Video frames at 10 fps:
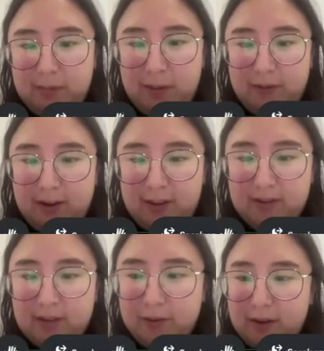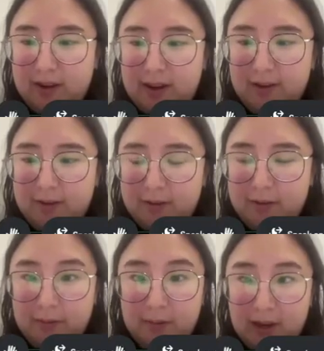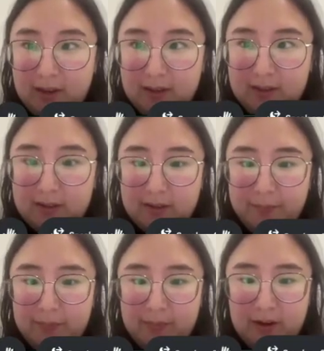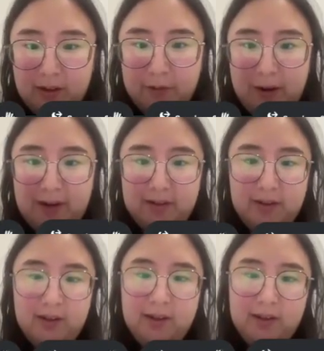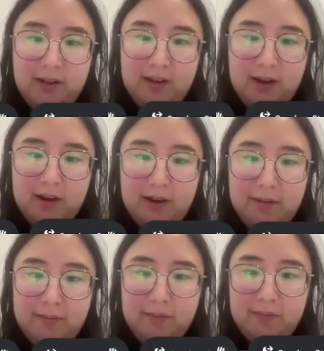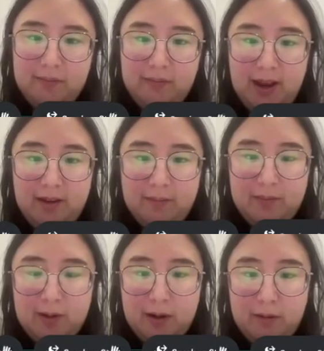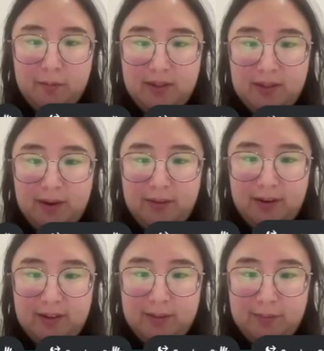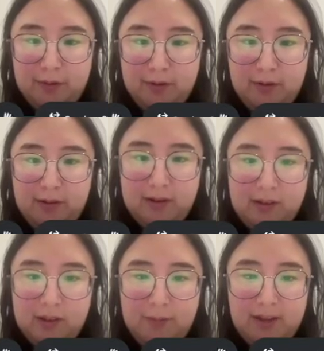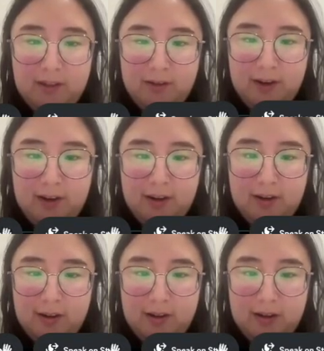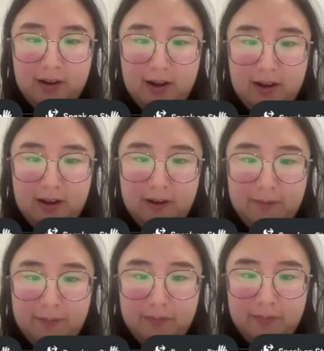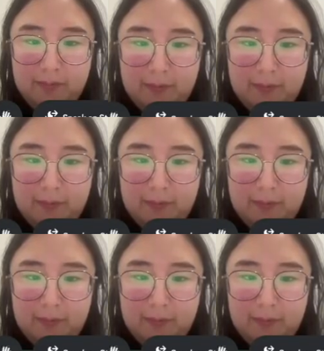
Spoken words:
then maybe finally I just want to like make this color white. Yeah, so this is my very simple boss screen. I